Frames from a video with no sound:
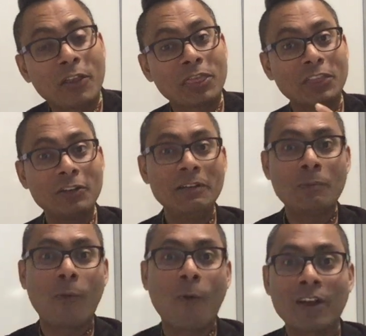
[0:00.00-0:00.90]
a
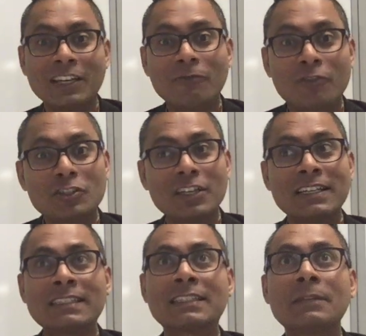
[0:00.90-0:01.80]
third point, which
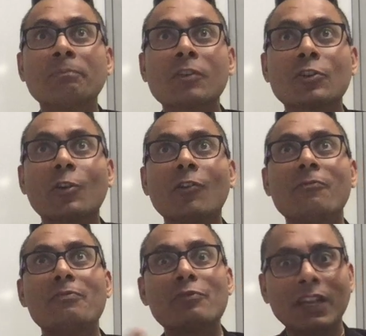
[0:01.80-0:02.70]
is sort
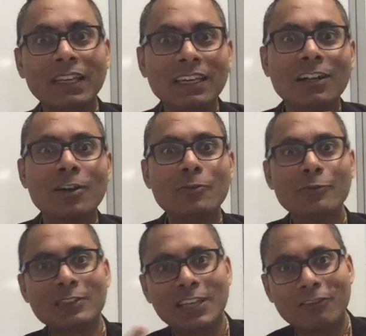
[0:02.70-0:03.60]
of bringing
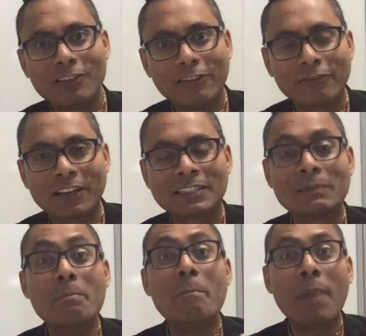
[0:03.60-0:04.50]
acoustic
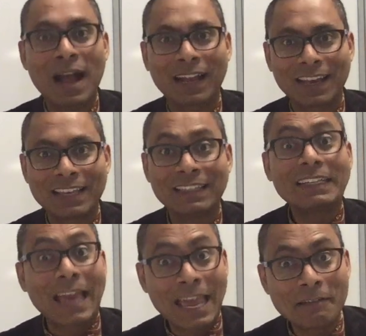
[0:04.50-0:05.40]
reflex back in the
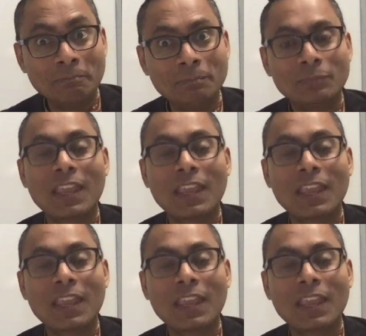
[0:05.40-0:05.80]
game,